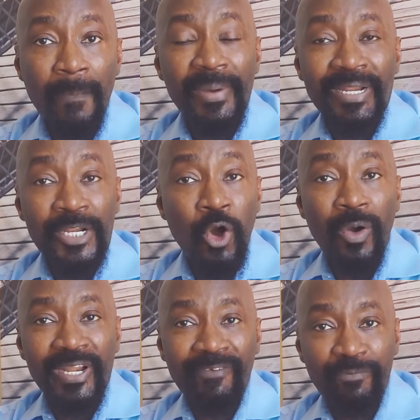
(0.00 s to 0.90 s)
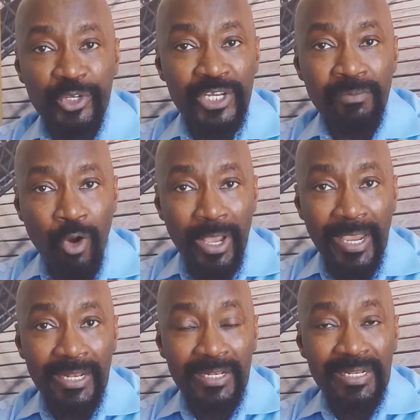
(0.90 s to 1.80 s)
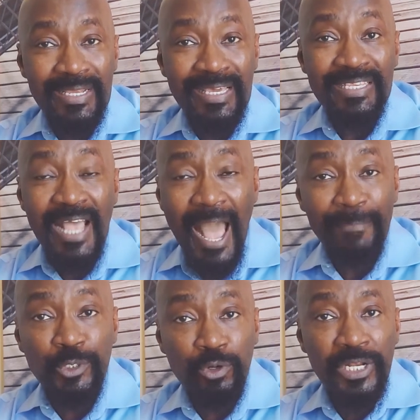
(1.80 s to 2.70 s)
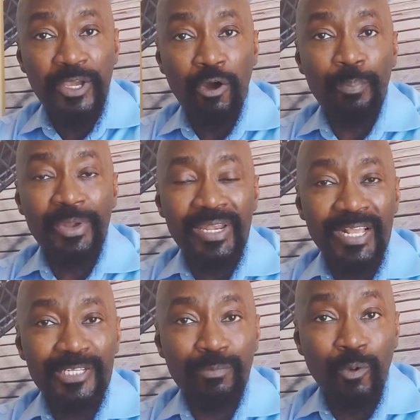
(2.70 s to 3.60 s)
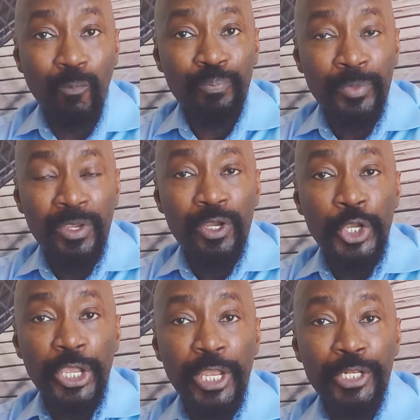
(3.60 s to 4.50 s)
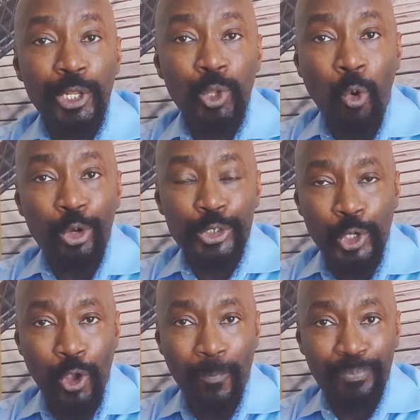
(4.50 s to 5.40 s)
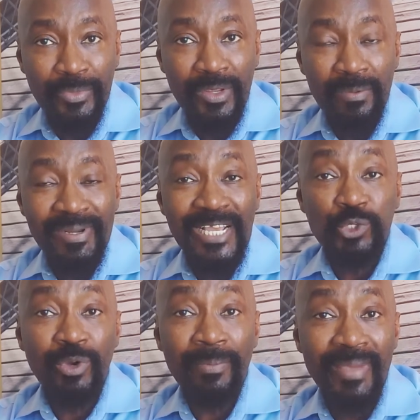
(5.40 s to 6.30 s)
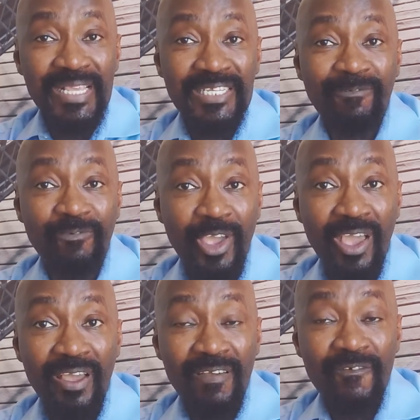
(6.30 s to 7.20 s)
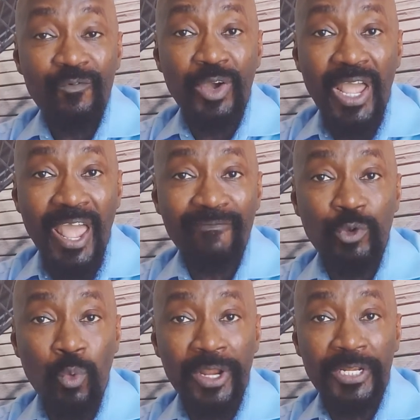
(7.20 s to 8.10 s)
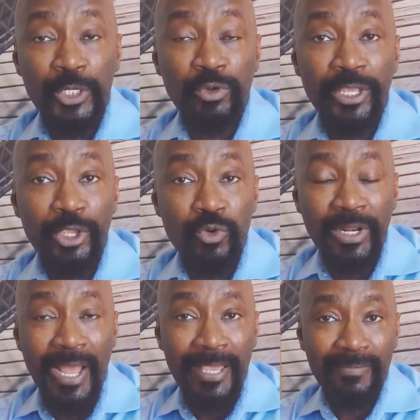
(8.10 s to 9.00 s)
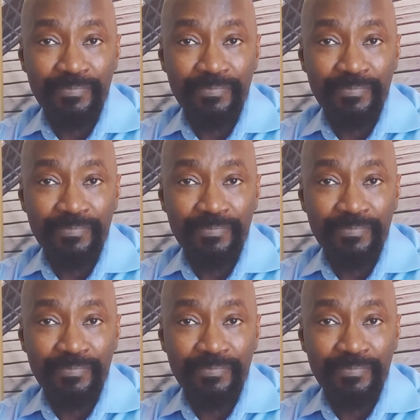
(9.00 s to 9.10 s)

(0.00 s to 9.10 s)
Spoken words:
But no, an efficient market is absolutely unpredictable in the long term. That's what makes it fair for everyone, including you and I.